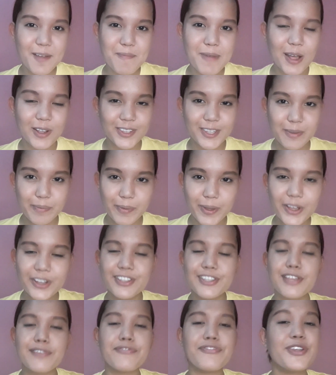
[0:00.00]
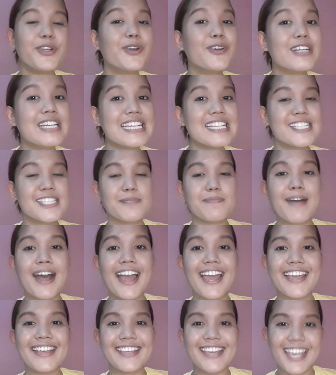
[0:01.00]
about the book The Furies
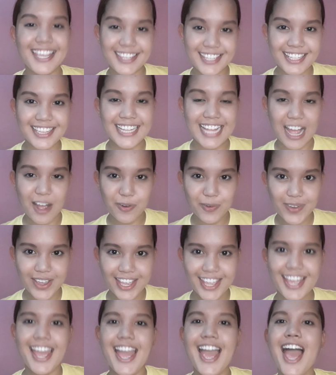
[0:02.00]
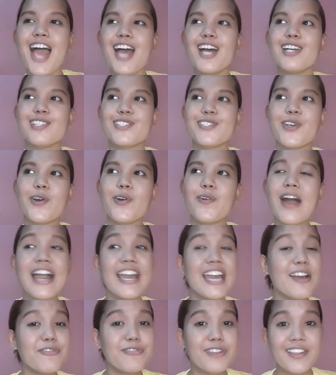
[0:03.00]
by Katie Lowe. So I
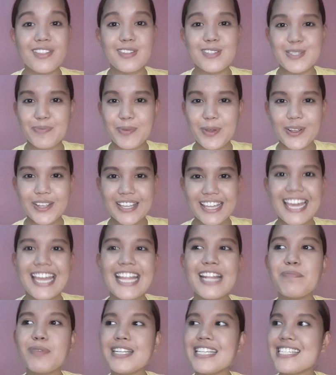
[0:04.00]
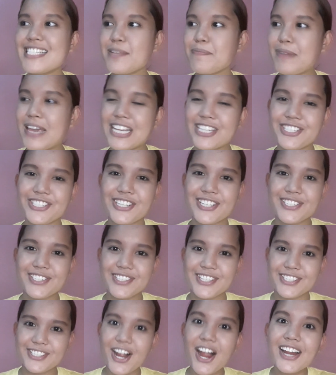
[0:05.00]
have read this book in participation to
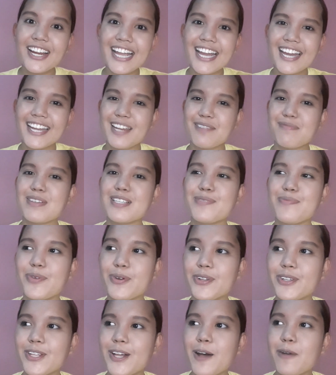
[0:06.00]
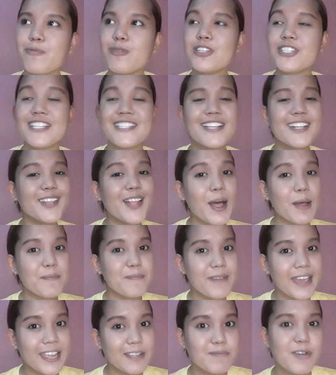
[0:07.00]
the Dark Academics Book Club, which is a club
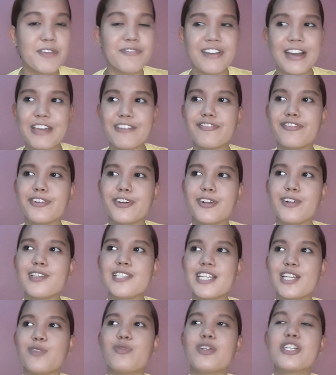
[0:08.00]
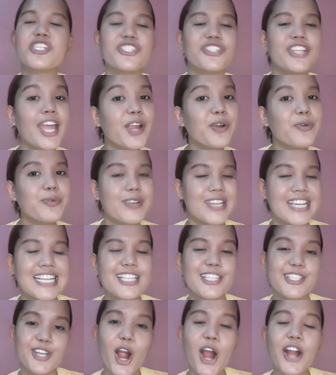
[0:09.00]
made by 5 girls in which they
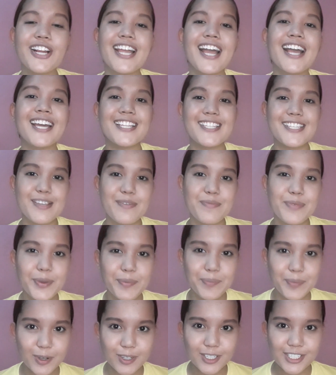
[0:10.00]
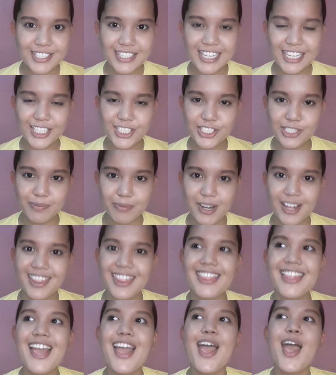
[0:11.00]
read dark academia books each
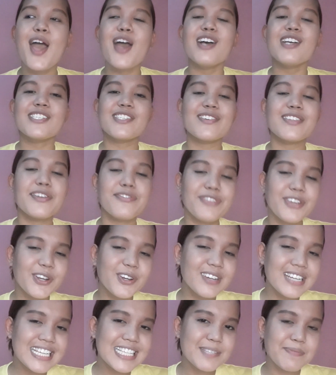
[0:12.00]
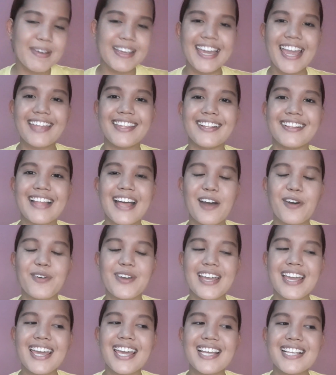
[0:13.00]
month. So The Furies by Katie Lowe
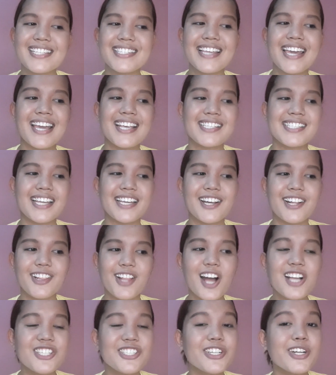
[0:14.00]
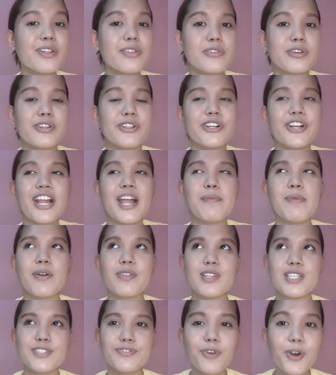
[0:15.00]
is a psychological thriller about
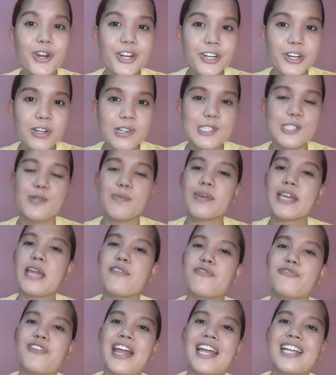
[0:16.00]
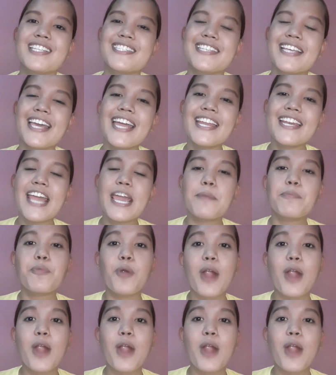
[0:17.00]
these 4 girls who became friends in a